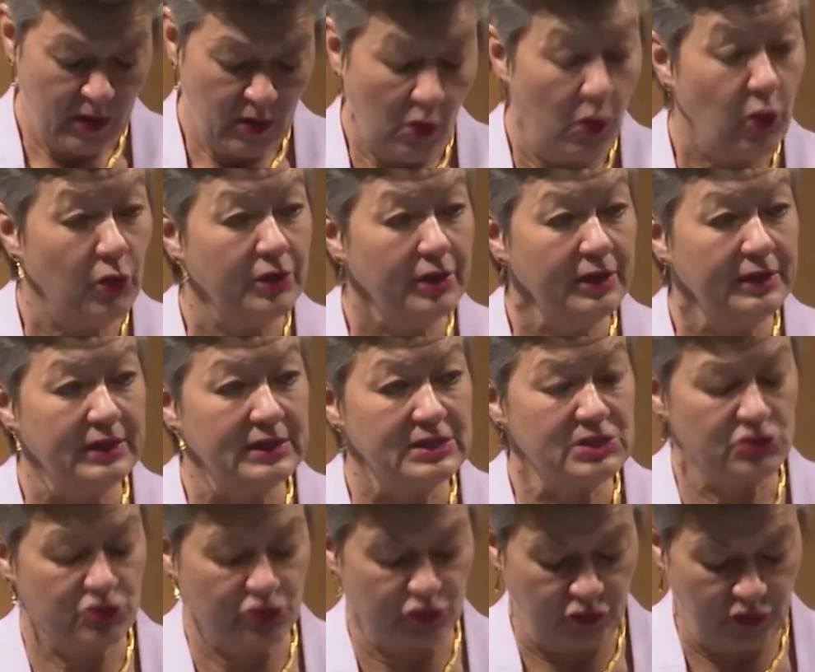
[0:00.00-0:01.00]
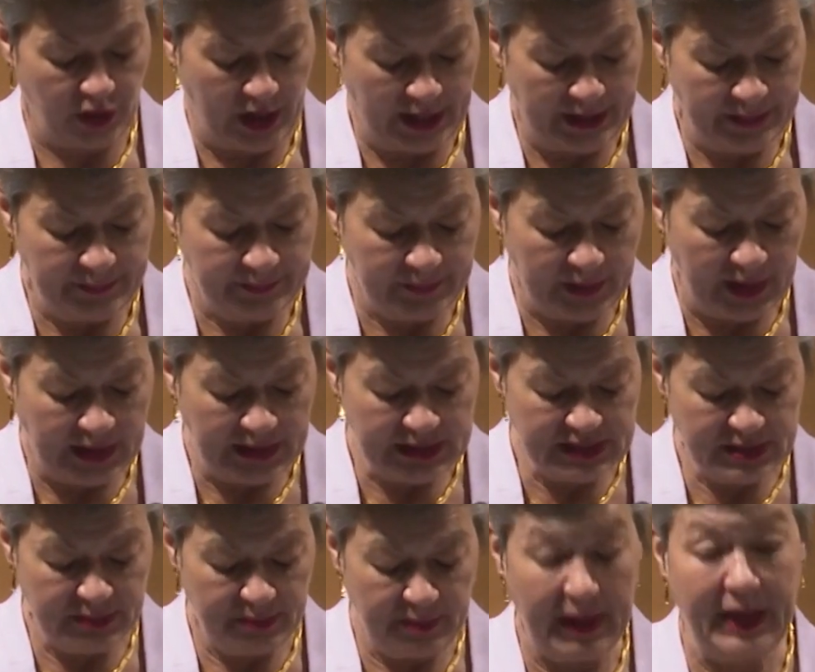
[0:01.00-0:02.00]
Organized crime
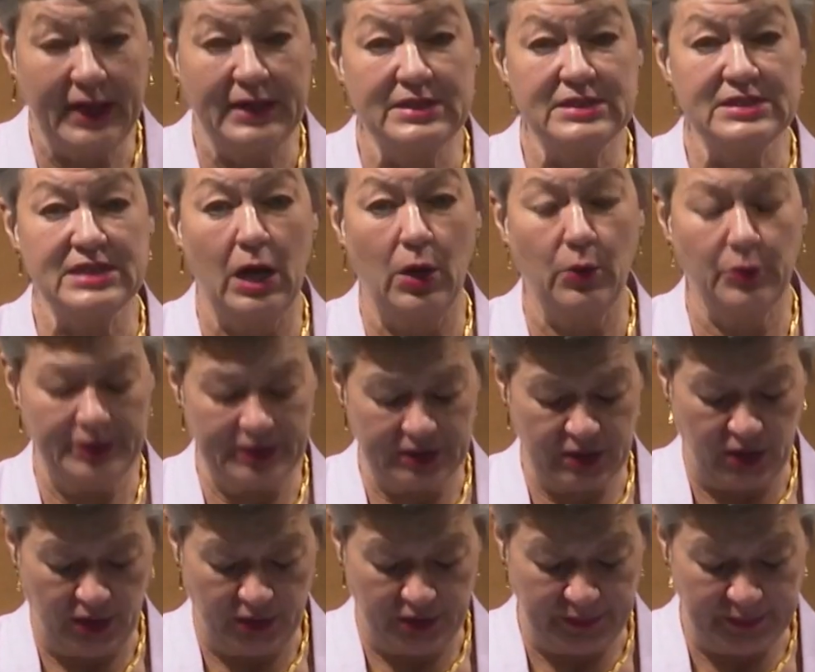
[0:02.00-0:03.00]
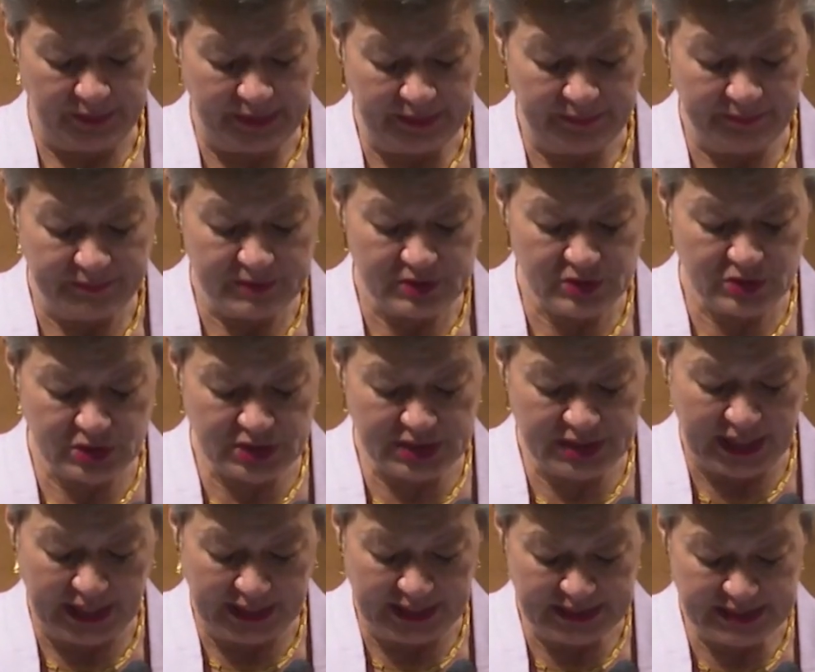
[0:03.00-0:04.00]
undermines our economy,
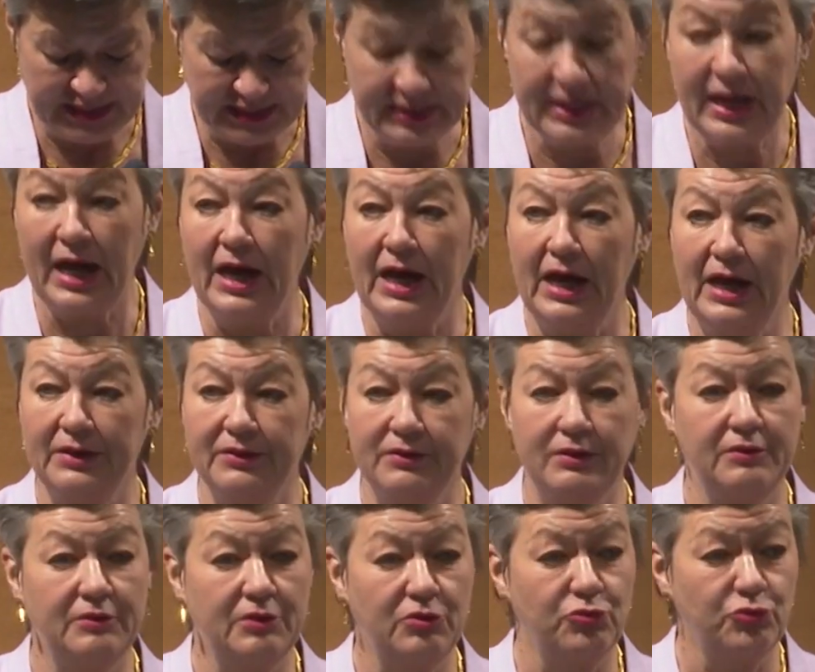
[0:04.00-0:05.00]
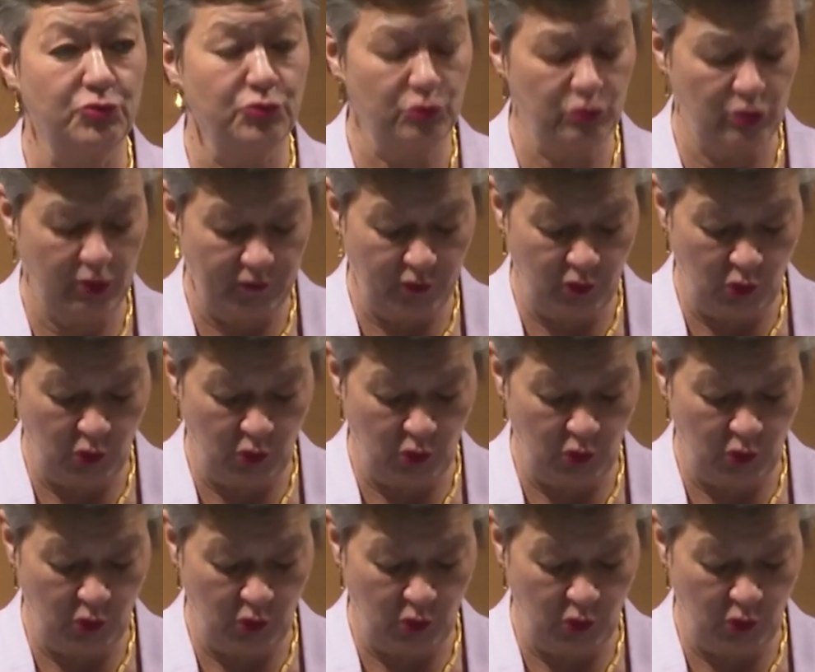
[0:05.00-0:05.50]
society, and the rule of